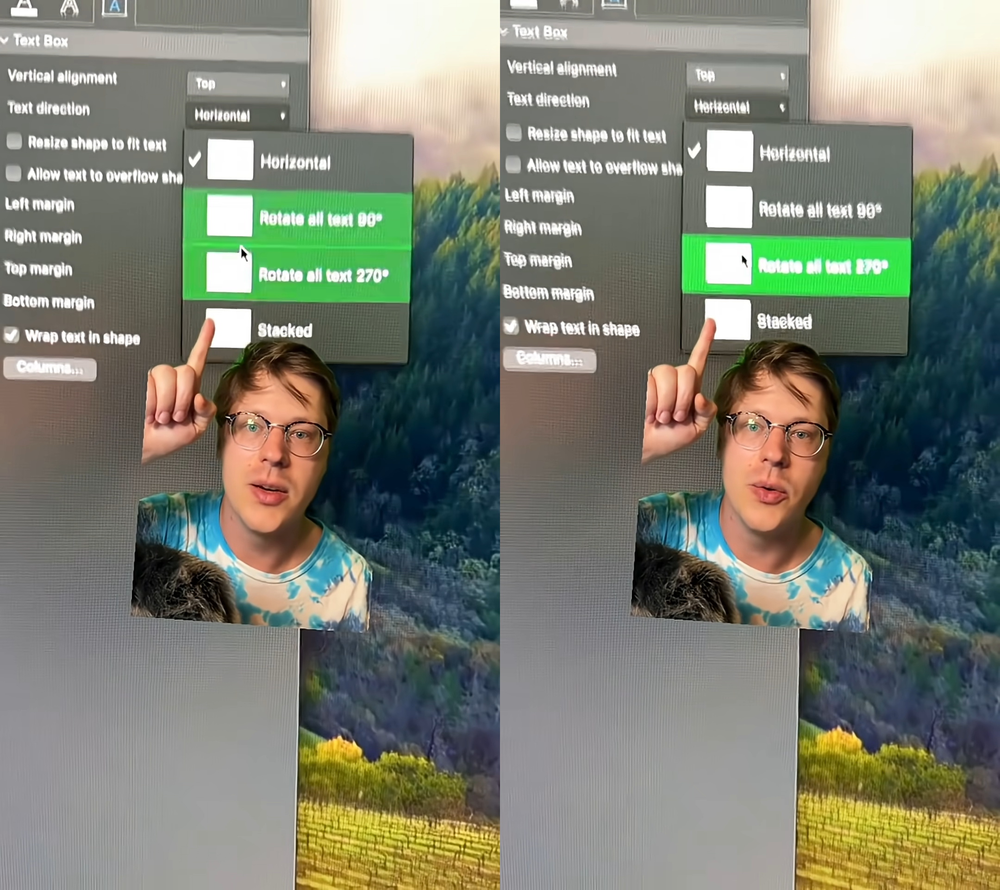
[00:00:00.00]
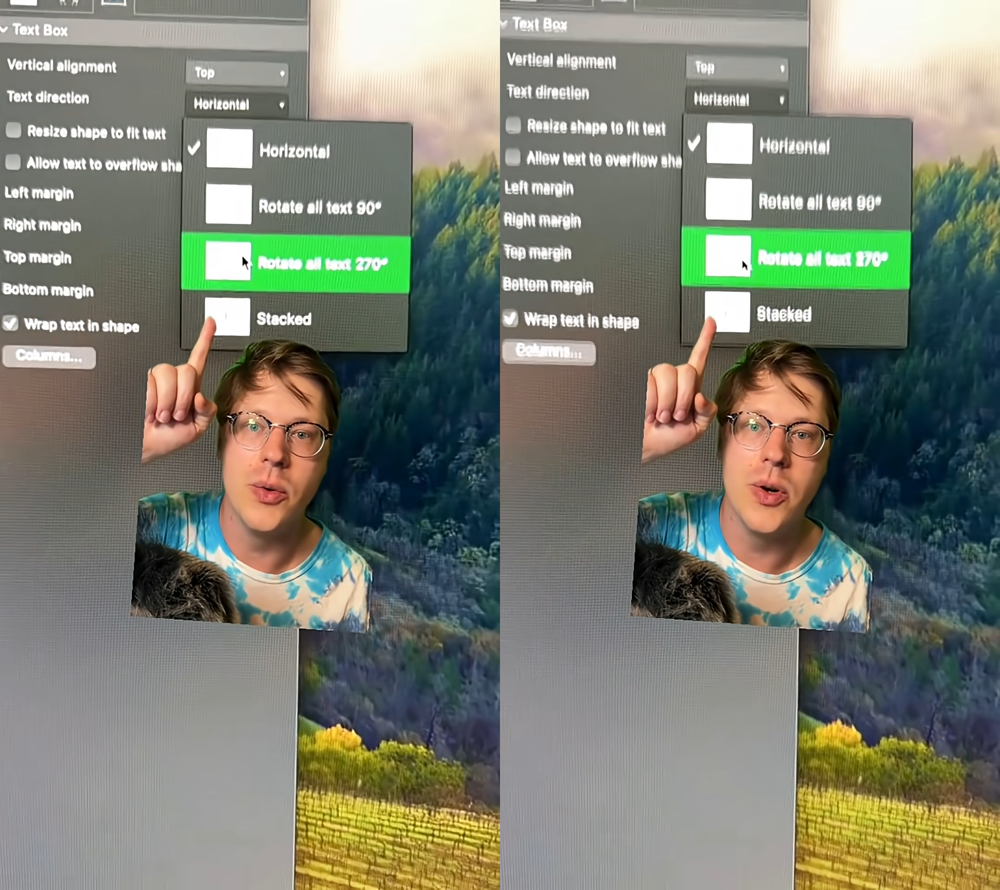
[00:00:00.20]

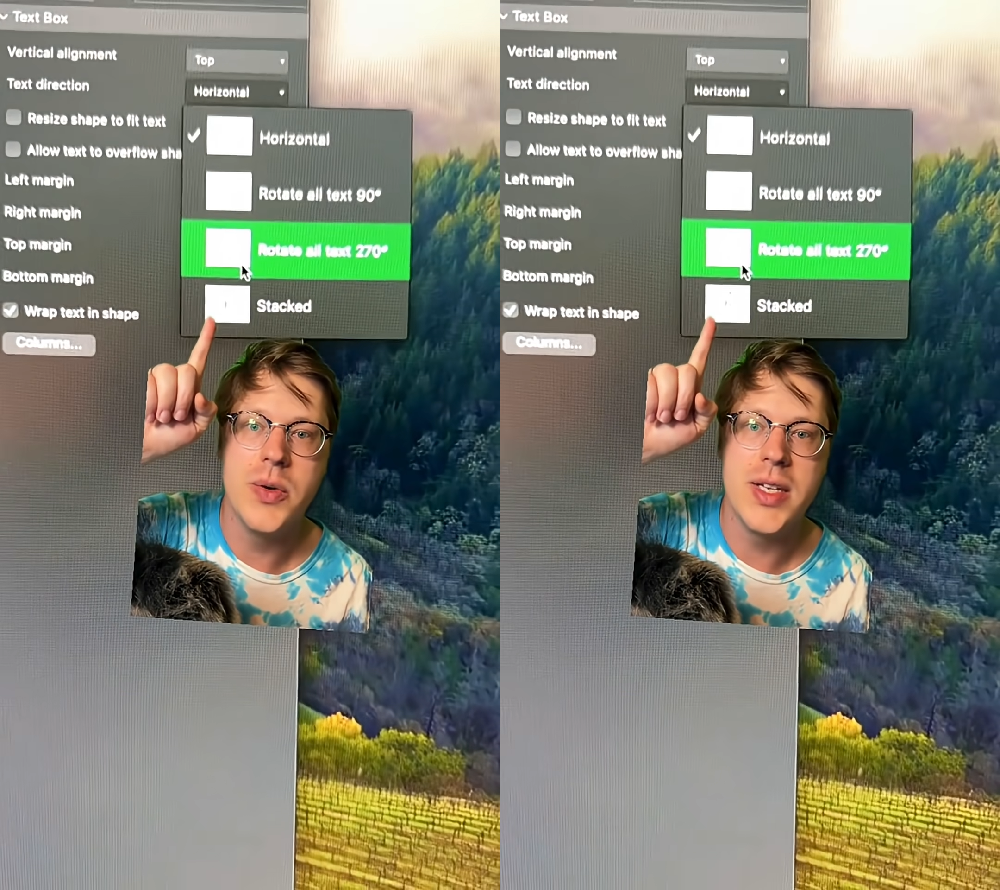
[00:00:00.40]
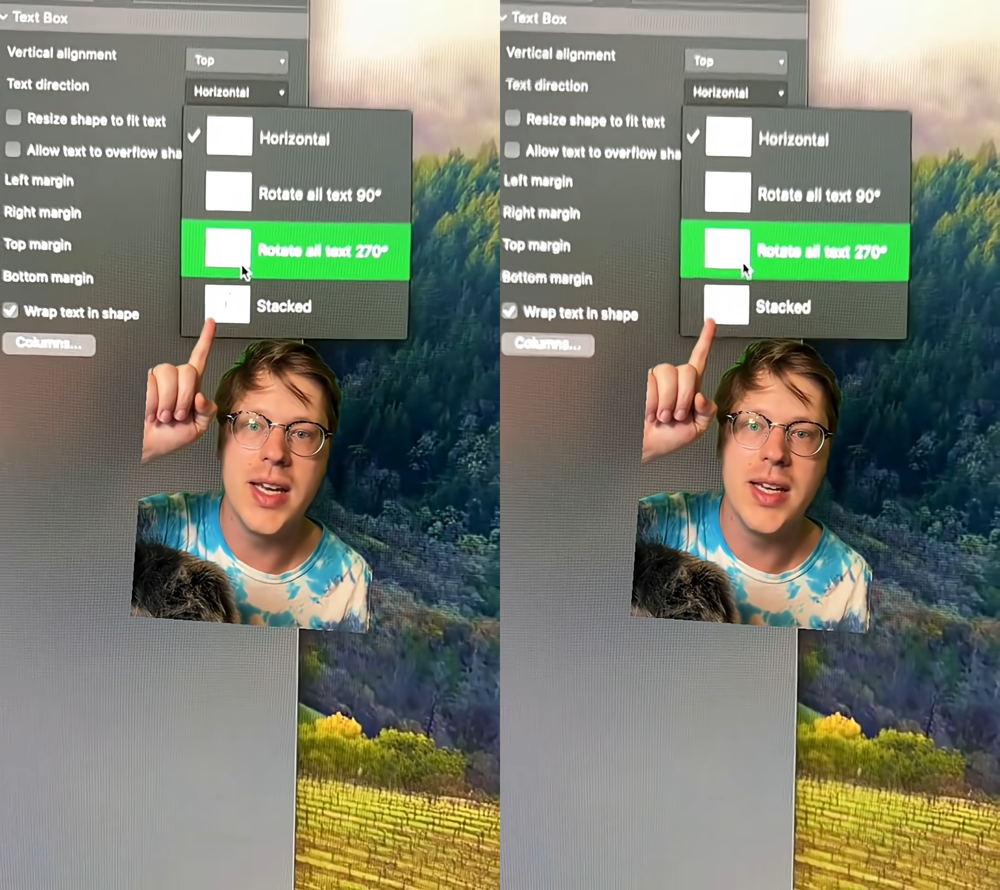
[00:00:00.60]

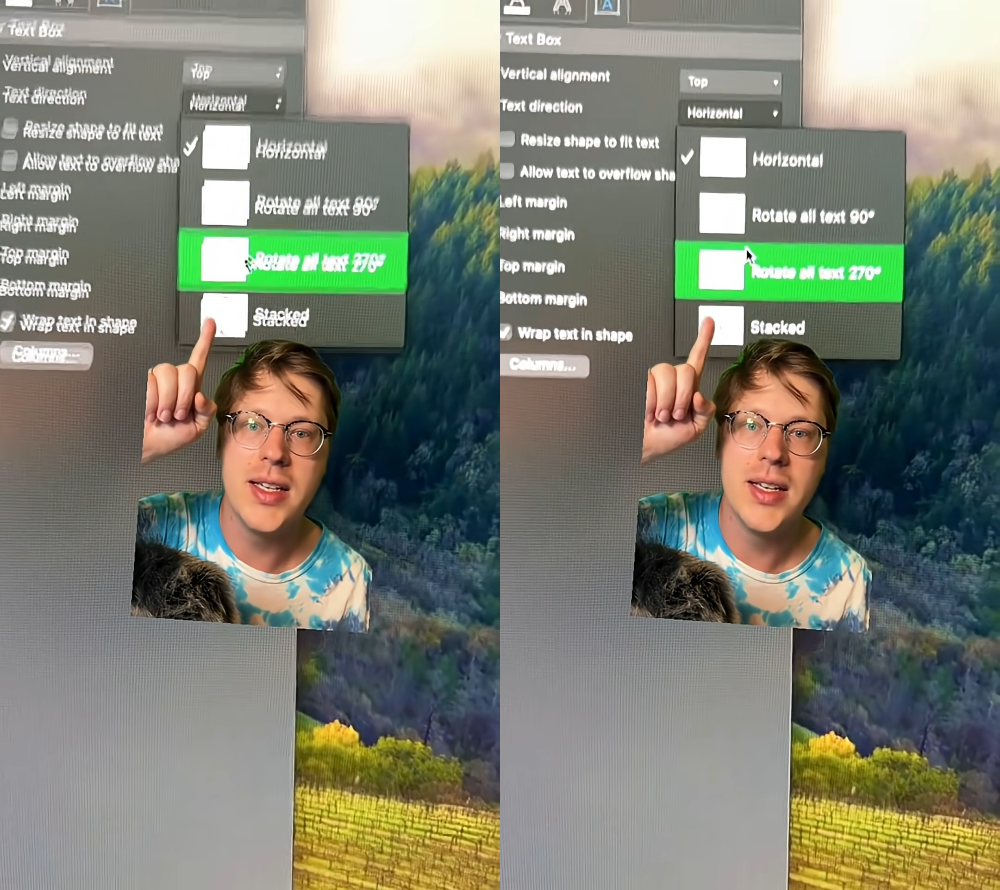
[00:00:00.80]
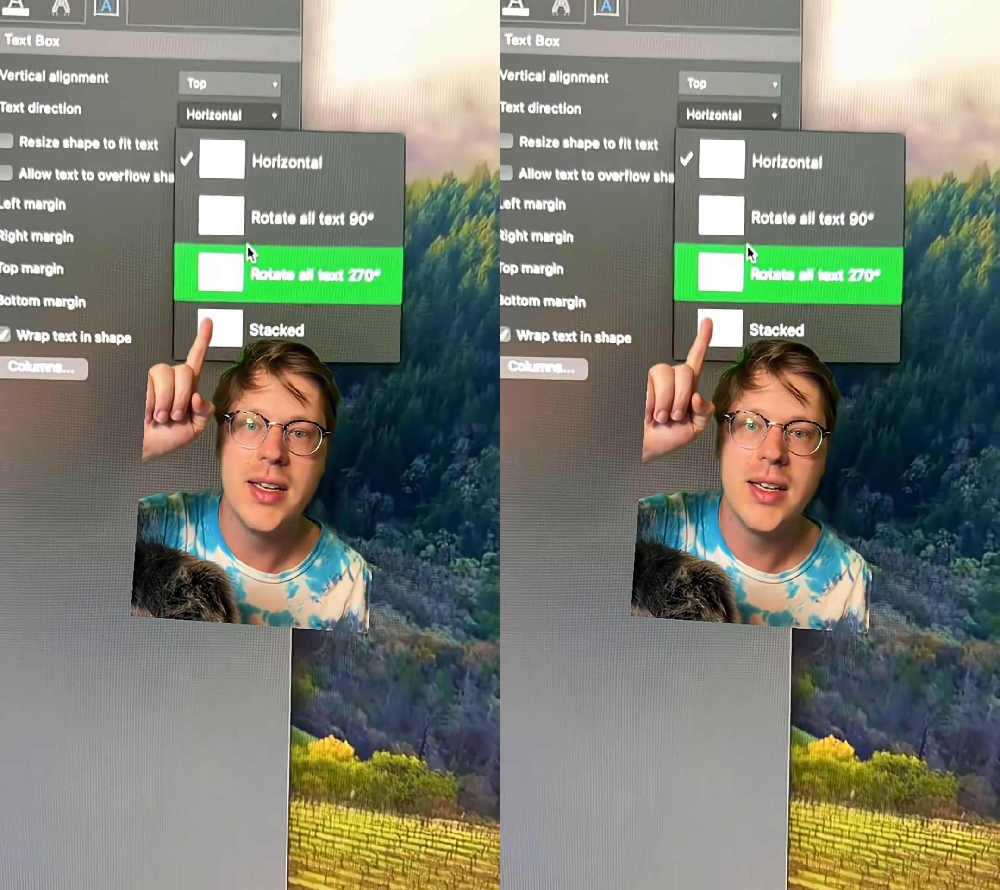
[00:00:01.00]
rotate